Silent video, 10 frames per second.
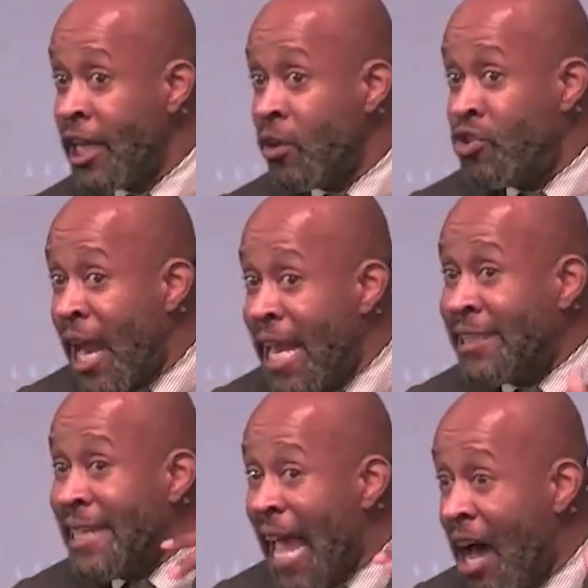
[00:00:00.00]
You're
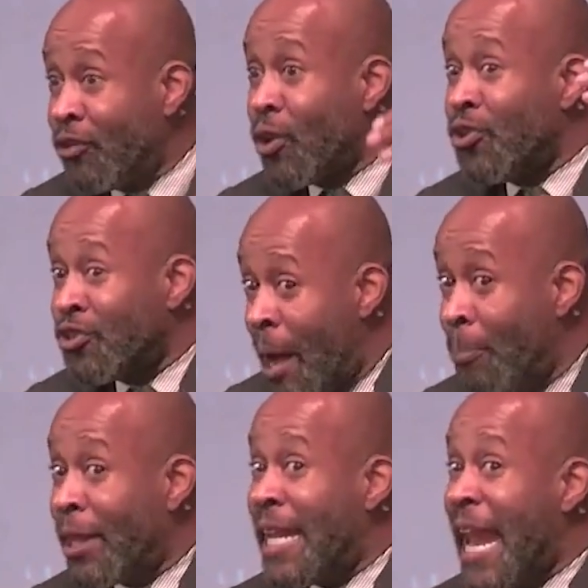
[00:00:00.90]
chasing after
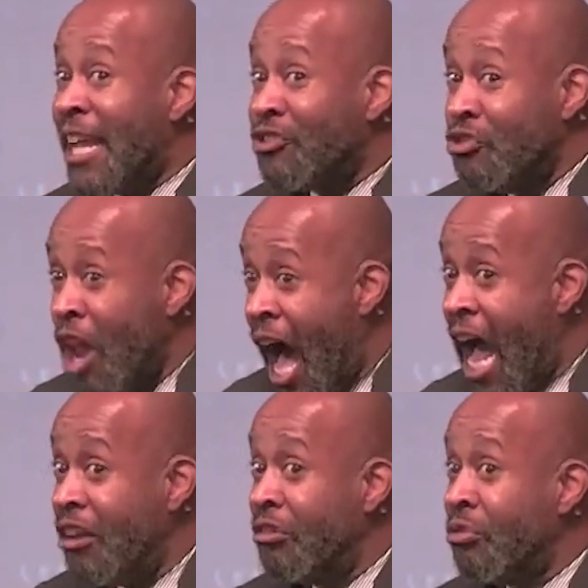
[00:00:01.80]
something that's
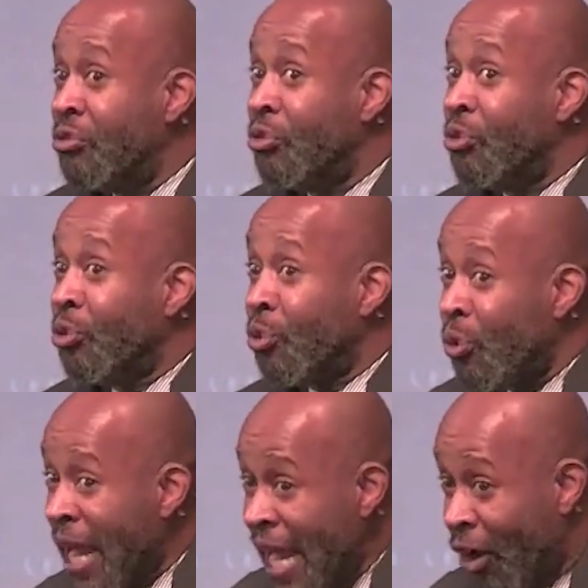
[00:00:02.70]
not
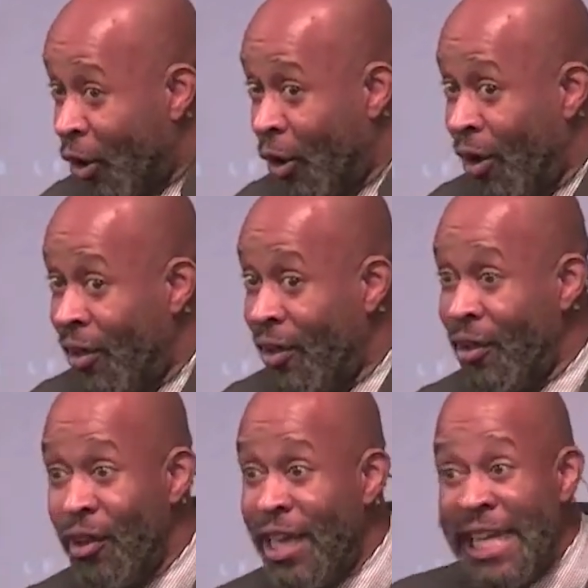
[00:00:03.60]
real.
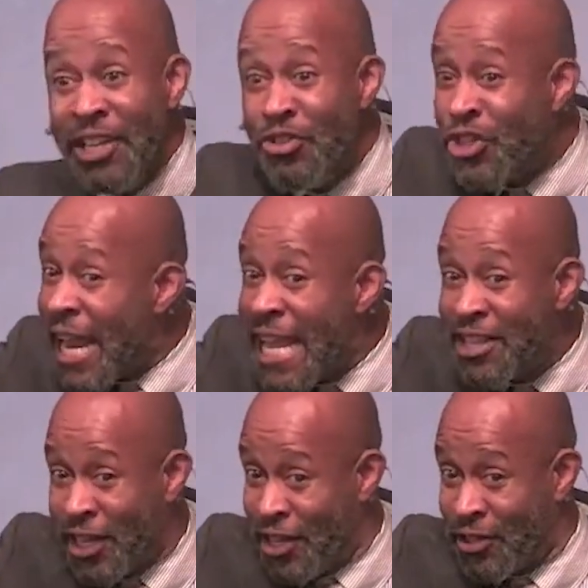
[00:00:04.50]

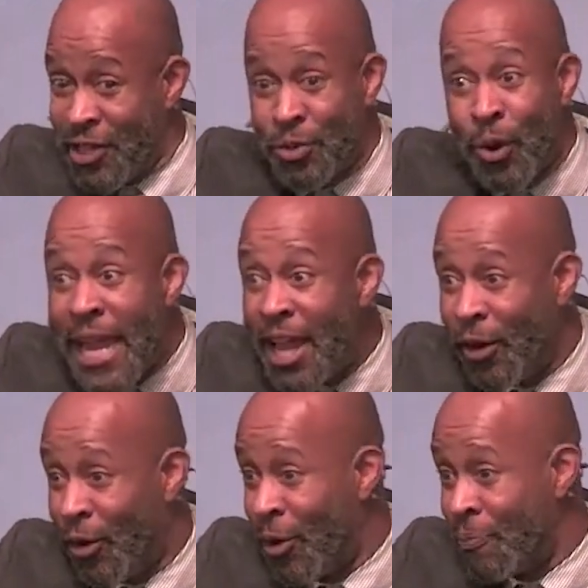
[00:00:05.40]
Jesus is
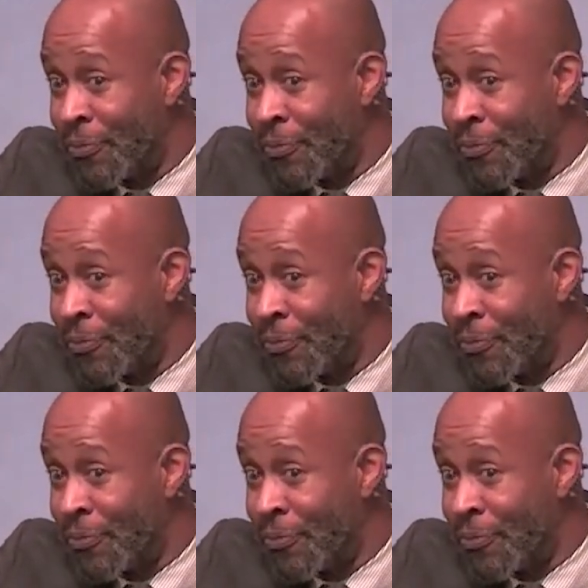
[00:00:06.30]
real.